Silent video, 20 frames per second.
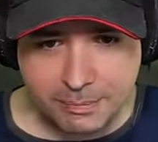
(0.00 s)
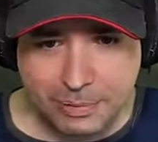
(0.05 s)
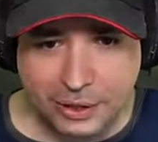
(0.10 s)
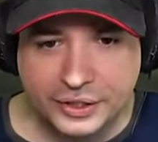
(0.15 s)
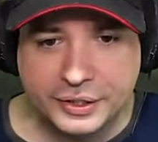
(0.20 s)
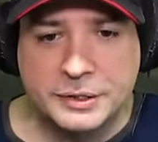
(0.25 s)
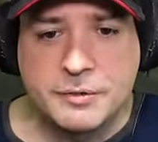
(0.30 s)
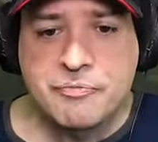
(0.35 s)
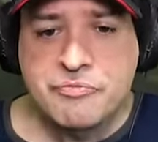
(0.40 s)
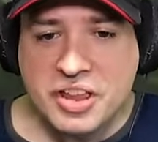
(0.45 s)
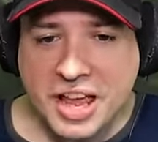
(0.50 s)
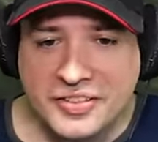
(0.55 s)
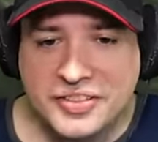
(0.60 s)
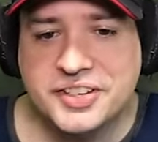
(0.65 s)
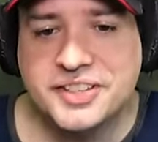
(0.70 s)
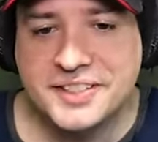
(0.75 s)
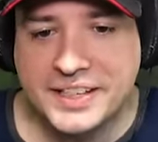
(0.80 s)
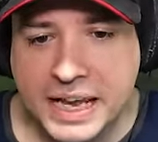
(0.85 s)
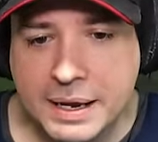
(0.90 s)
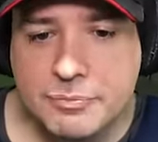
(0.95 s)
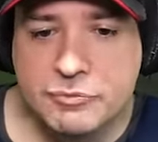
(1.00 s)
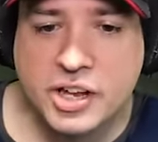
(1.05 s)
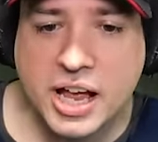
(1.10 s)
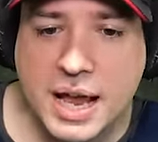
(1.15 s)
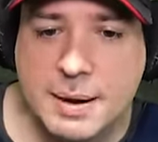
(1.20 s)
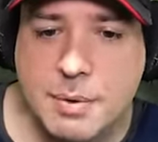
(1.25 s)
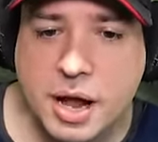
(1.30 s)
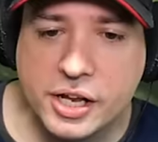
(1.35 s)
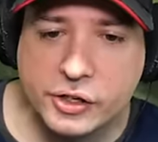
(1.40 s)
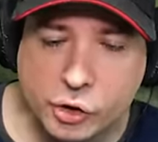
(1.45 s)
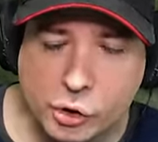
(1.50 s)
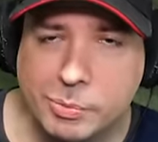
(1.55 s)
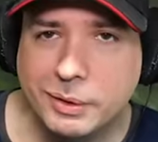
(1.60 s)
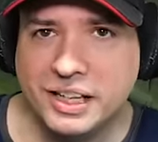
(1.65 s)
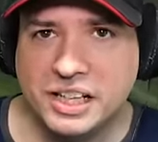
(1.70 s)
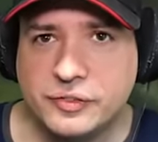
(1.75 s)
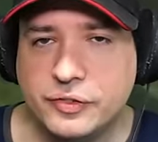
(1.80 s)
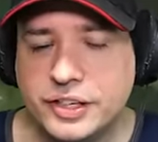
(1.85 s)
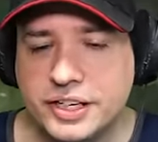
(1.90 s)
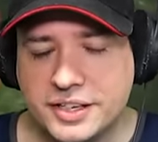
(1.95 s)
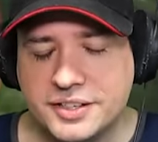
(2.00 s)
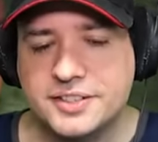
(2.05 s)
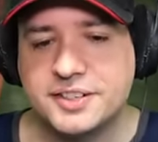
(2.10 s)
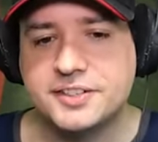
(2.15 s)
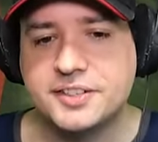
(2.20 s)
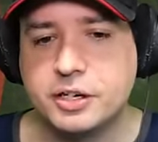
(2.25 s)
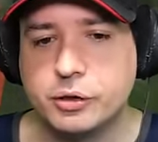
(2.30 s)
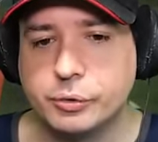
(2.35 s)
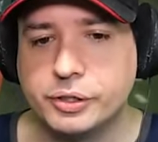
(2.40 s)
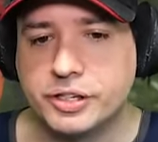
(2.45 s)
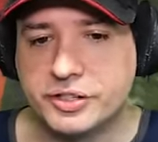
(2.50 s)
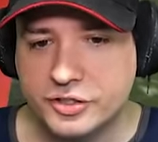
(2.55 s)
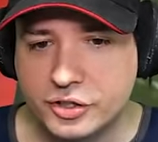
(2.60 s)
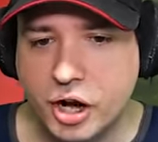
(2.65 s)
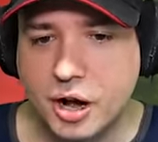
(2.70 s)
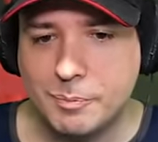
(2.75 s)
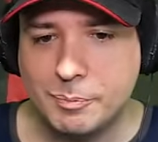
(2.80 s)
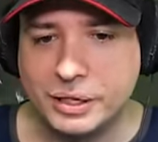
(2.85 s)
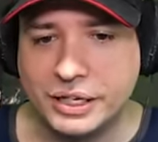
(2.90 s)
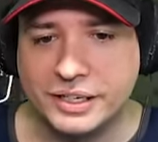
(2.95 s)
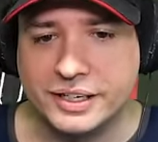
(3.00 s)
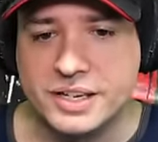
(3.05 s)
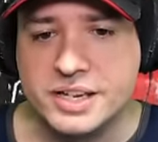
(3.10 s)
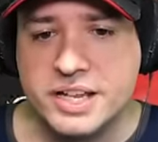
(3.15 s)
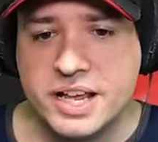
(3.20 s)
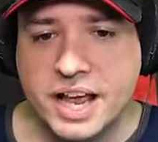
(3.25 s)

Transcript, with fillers: But at the same time, I do believe it is a serious topic,